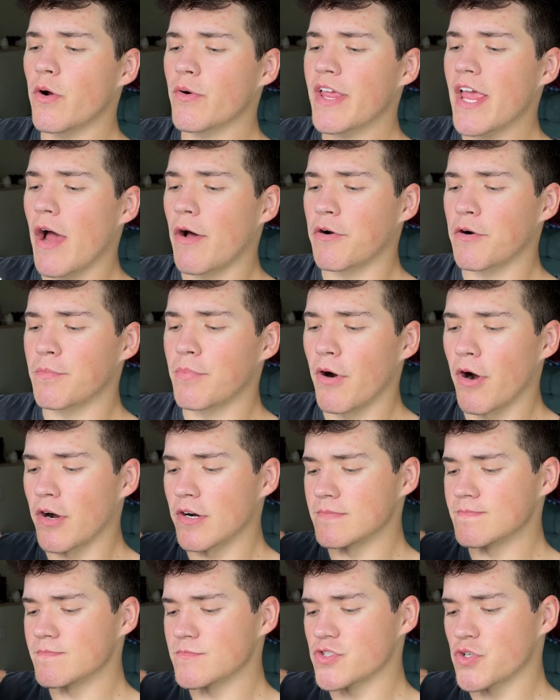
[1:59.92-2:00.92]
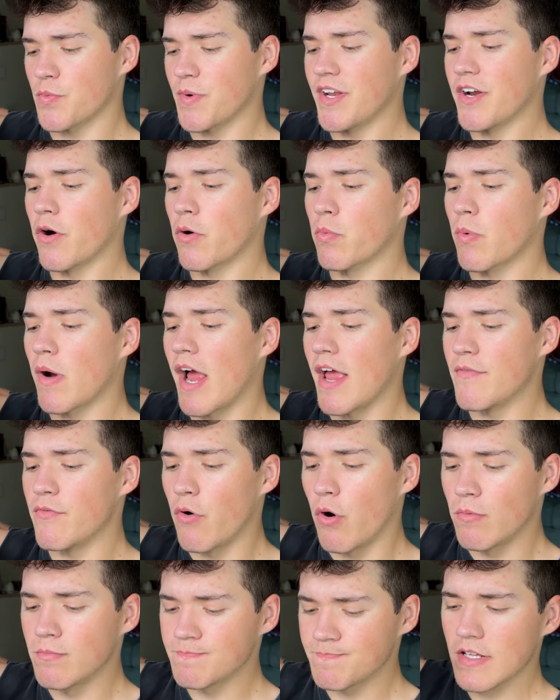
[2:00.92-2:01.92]
counterpart, Dorito
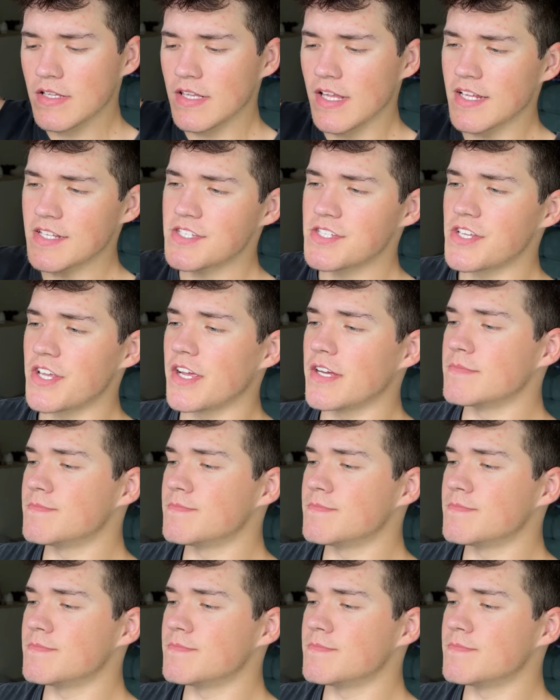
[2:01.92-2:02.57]
rival. Let's see